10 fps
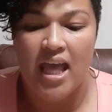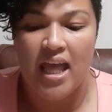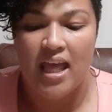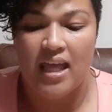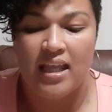
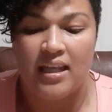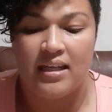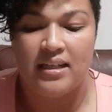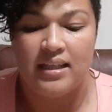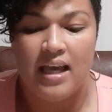
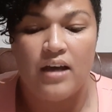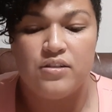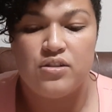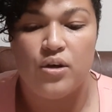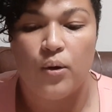And yeah,
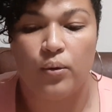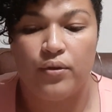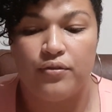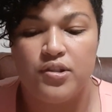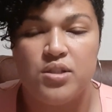so
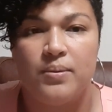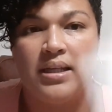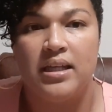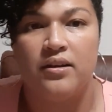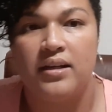the first one
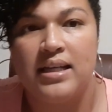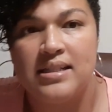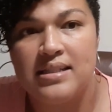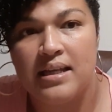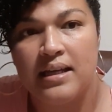here
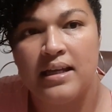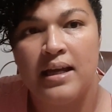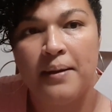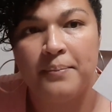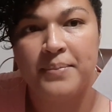is
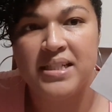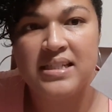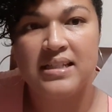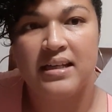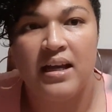
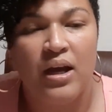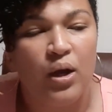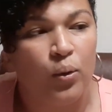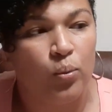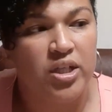MISC,
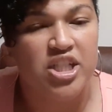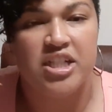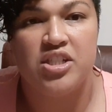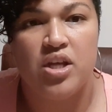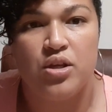which
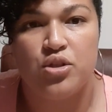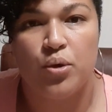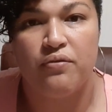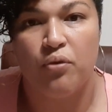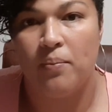is
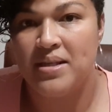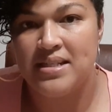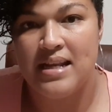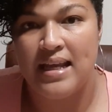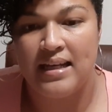short for
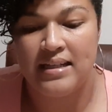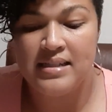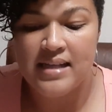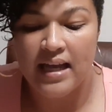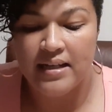
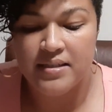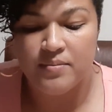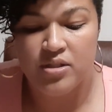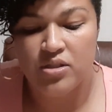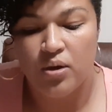miscellaneous
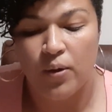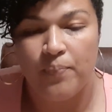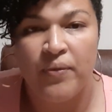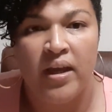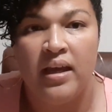items. So
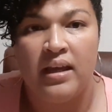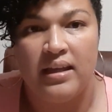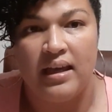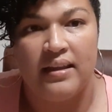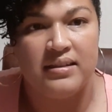
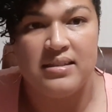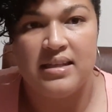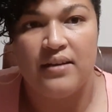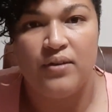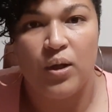yeah, this
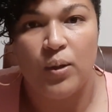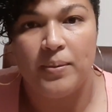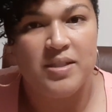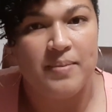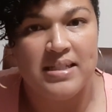envelope
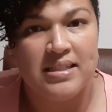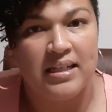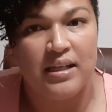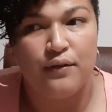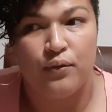is
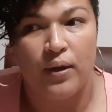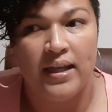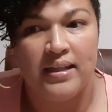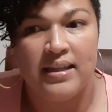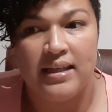basically for
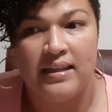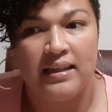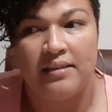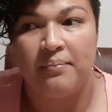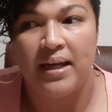anything
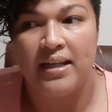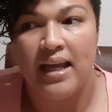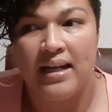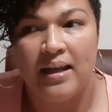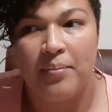that might
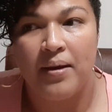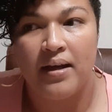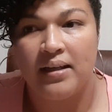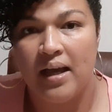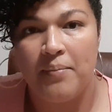end up
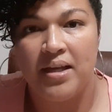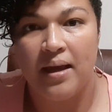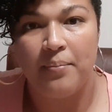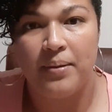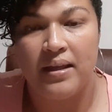coming
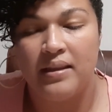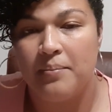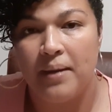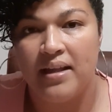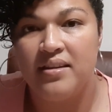up in the
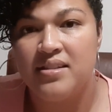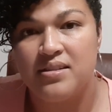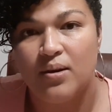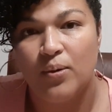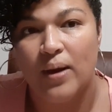month.
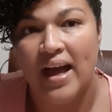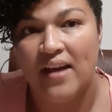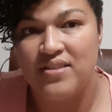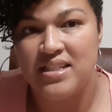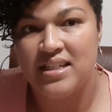So I
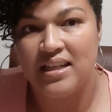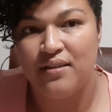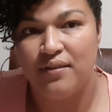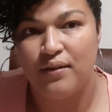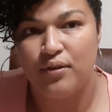have a sinking
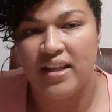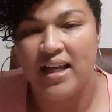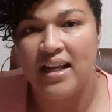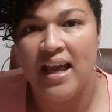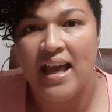fund for
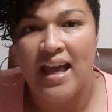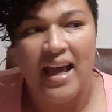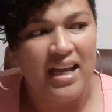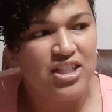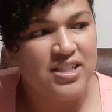that.
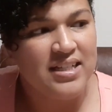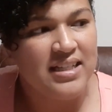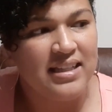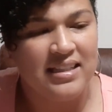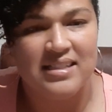
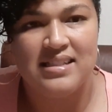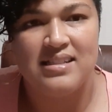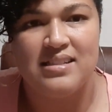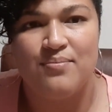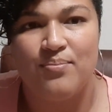Actually, this
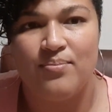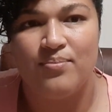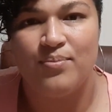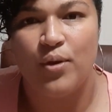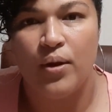is
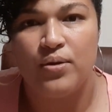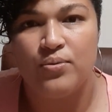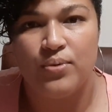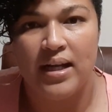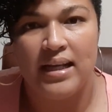not
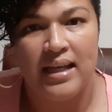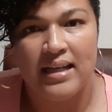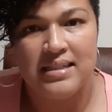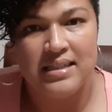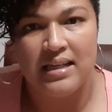really a
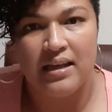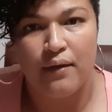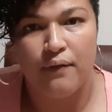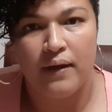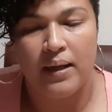
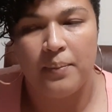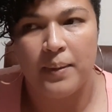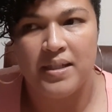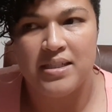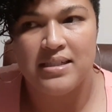sinking fund,
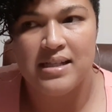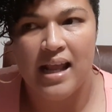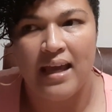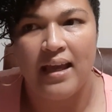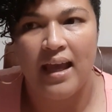but just
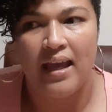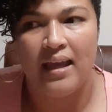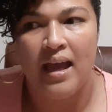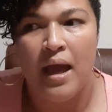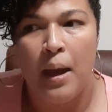like a
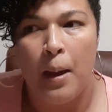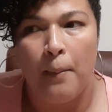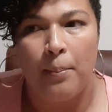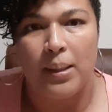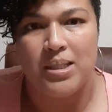
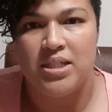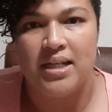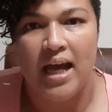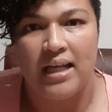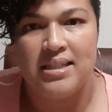budget
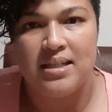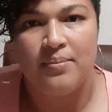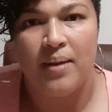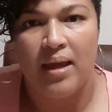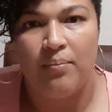
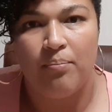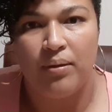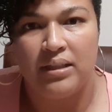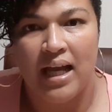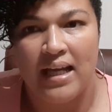item, a
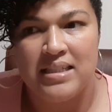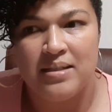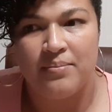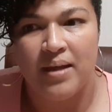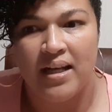bill
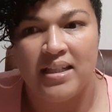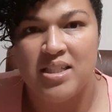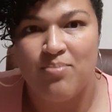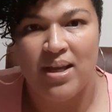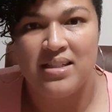item, an
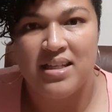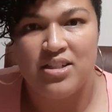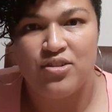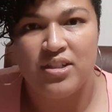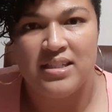expense, as
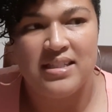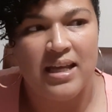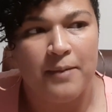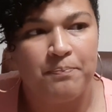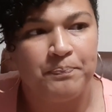you can
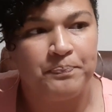say.